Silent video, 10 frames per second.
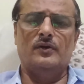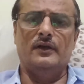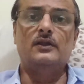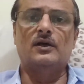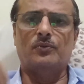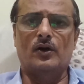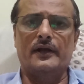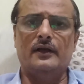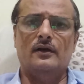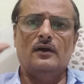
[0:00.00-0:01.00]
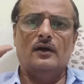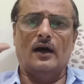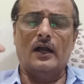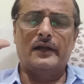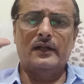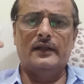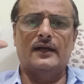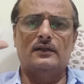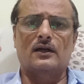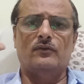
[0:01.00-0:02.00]
in the body until
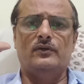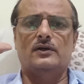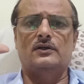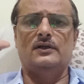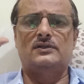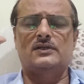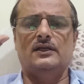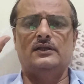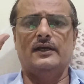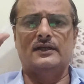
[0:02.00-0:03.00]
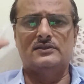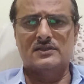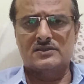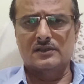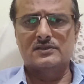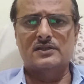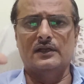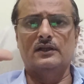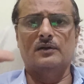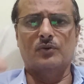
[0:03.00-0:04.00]
that dravya is in
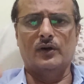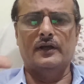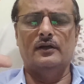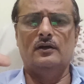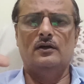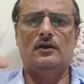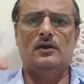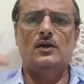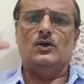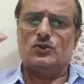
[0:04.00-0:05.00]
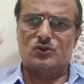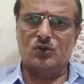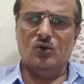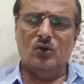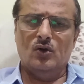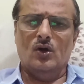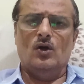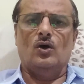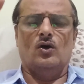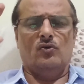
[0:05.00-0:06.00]
existence in the body. So
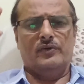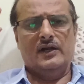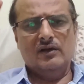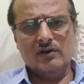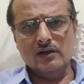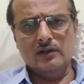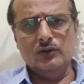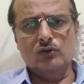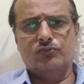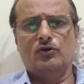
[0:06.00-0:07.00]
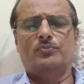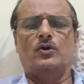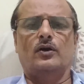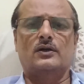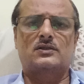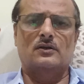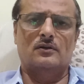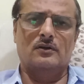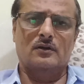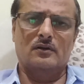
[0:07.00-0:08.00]
whenever a new food product
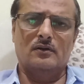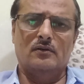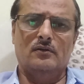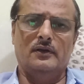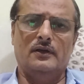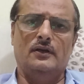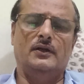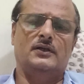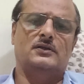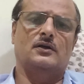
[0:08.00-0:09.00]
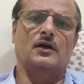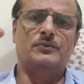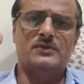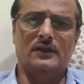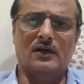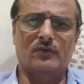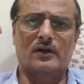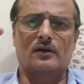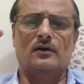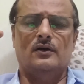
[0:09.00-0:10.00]
is comes in
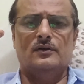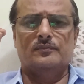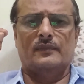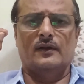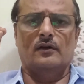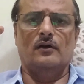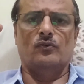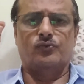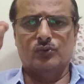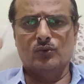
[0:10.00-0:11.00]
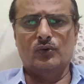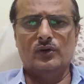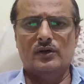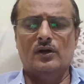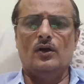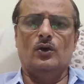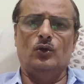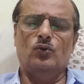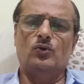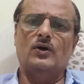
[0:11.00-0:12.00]
our food,
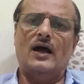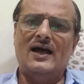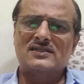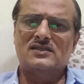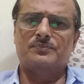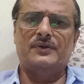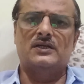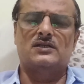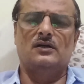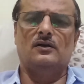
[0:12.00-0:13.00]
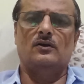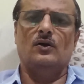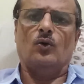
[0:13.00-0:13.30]
you have to ask the patient